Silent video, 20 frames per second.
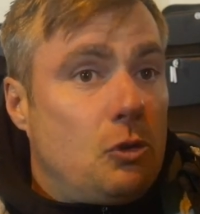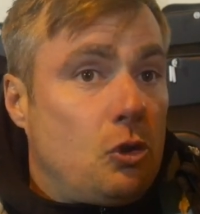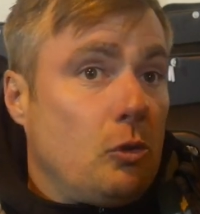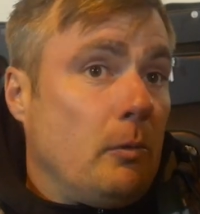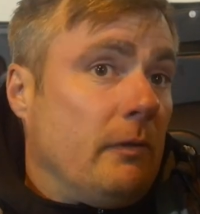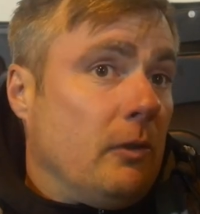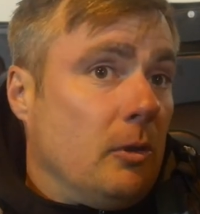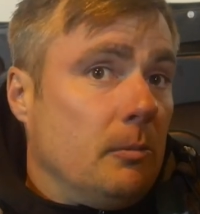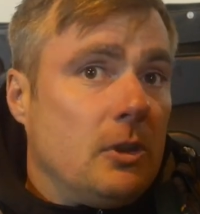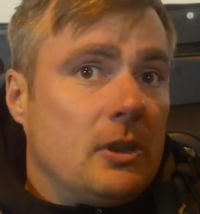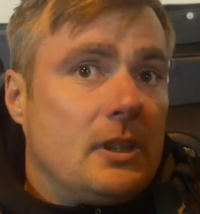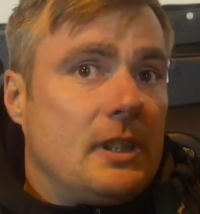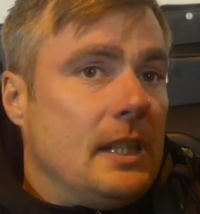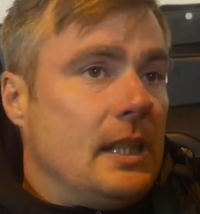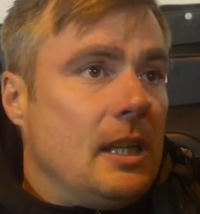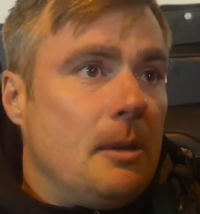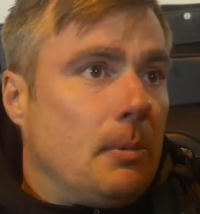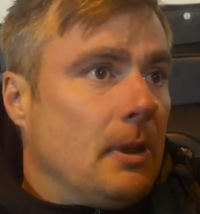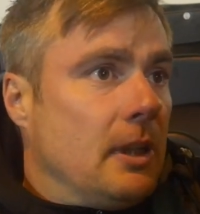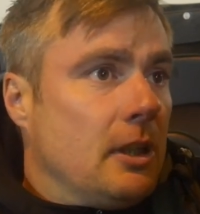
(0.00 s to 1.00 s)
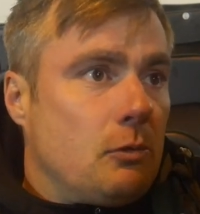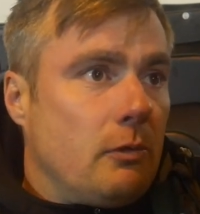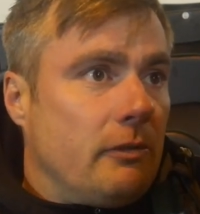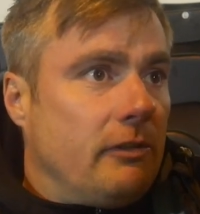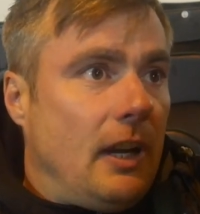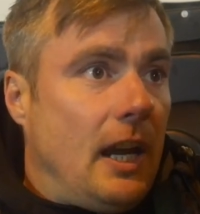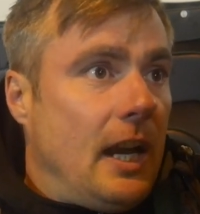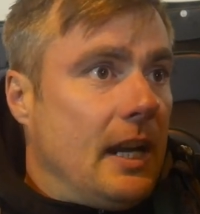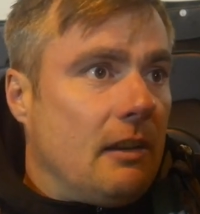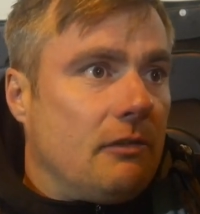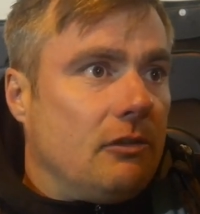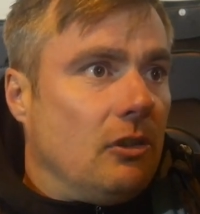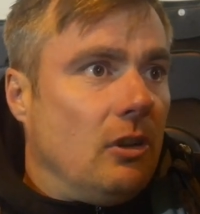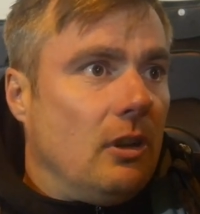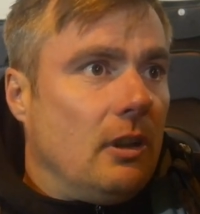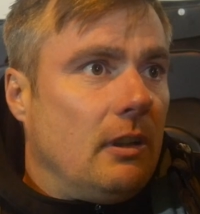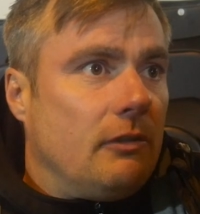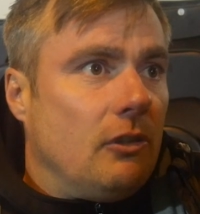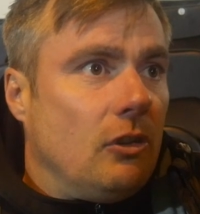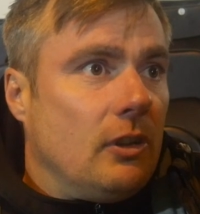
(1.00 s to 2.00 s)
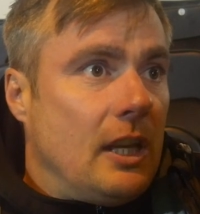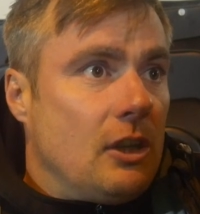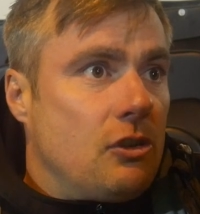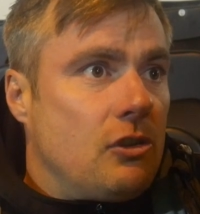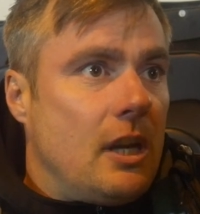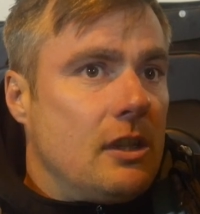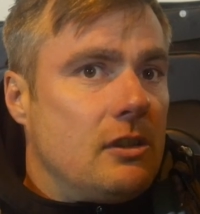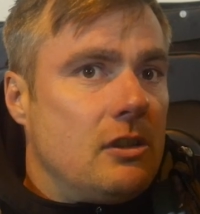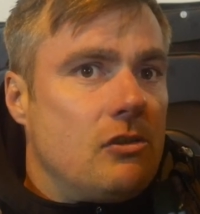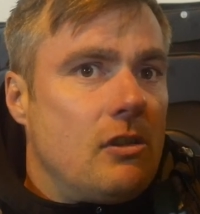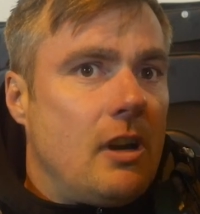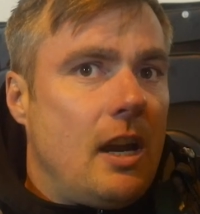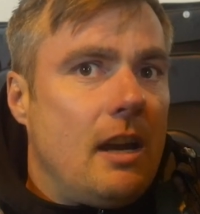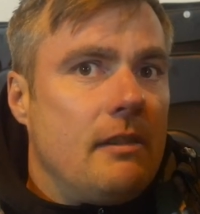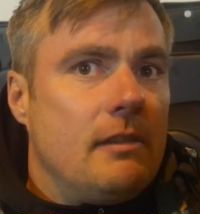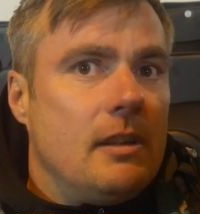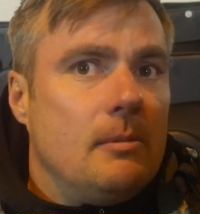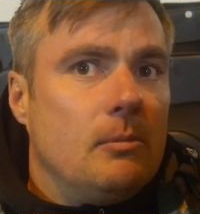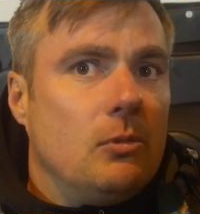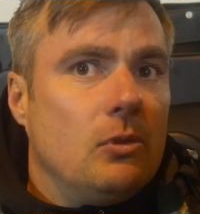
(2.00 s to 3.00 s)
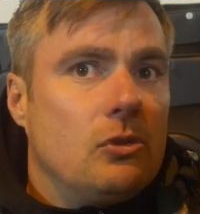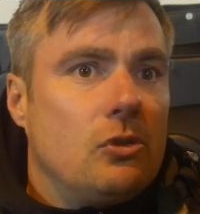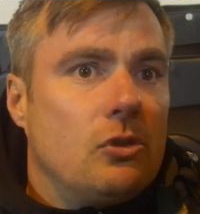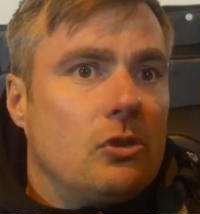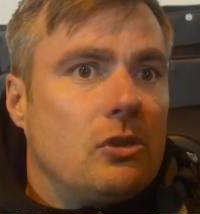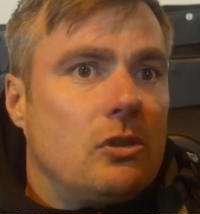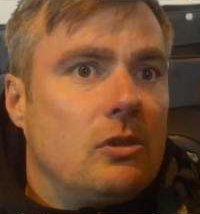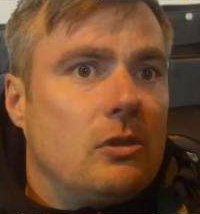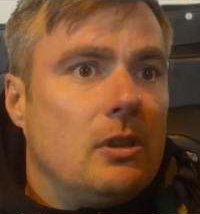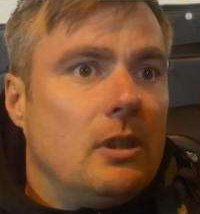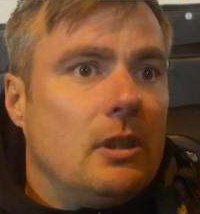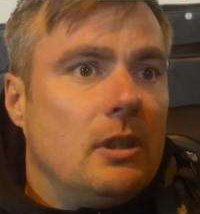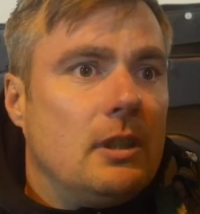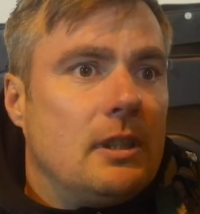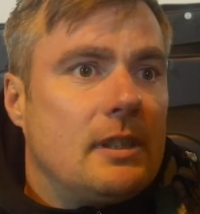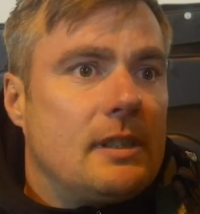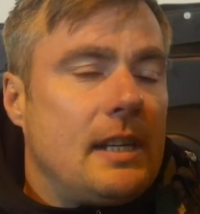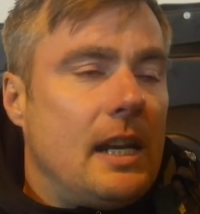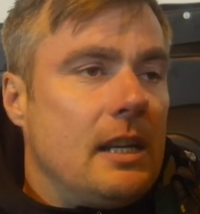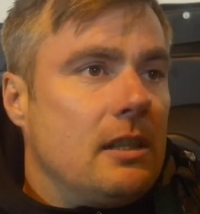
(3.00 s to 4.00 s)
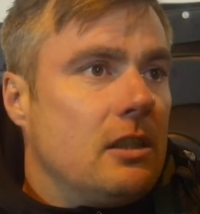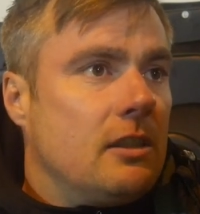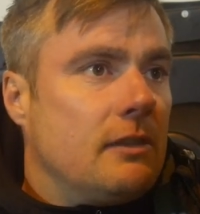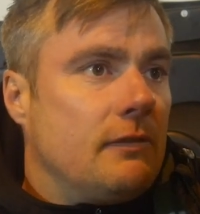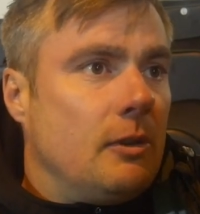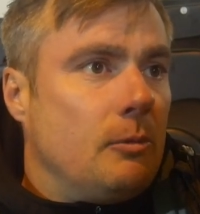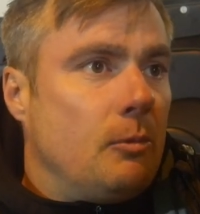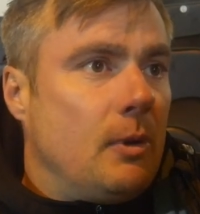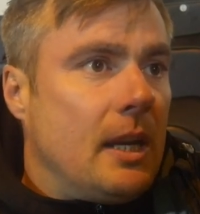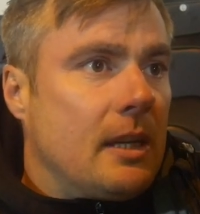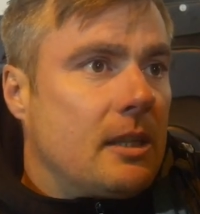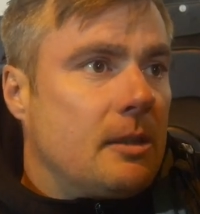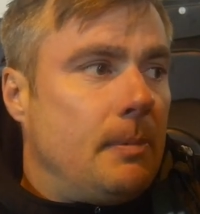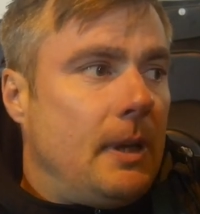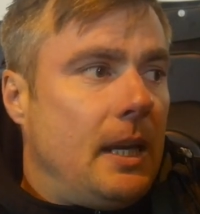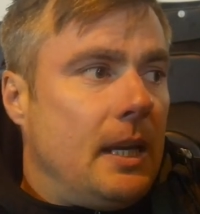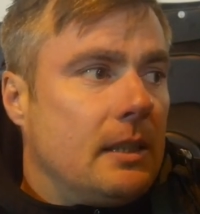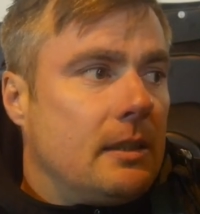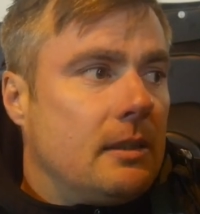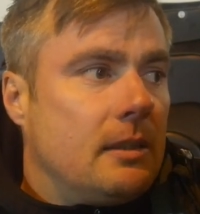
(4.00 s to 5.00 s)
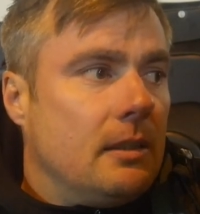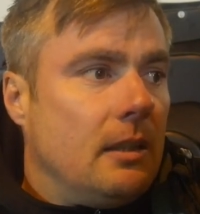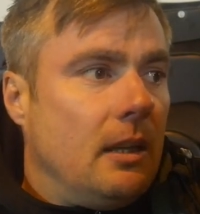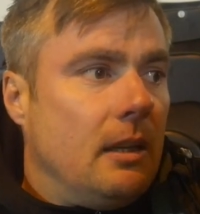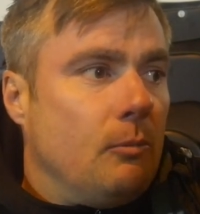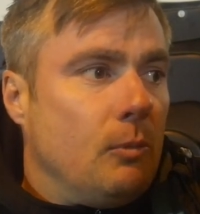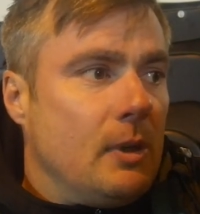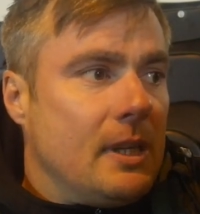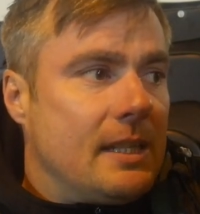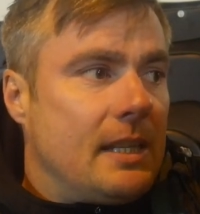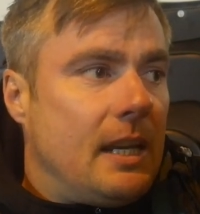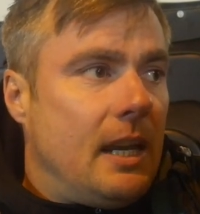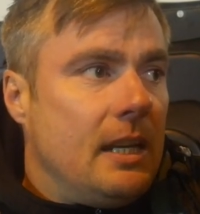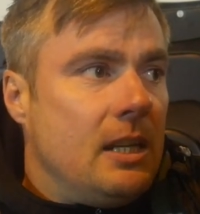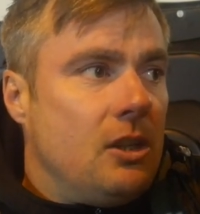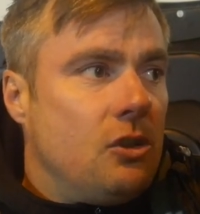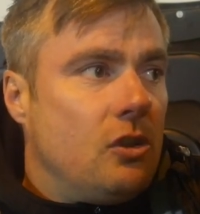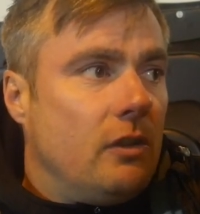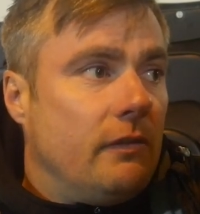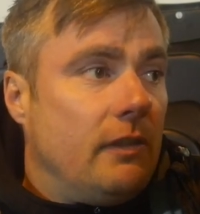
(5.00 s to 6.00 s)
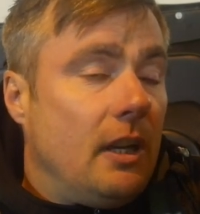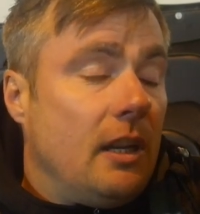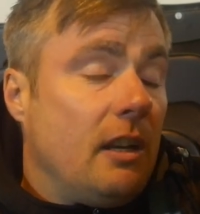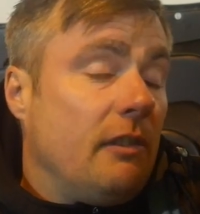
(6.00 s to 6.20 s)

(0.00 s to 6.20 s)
Some of them, the senior players, were fine. I thought they tried to drive it, but just the standards that we expect and we set each other.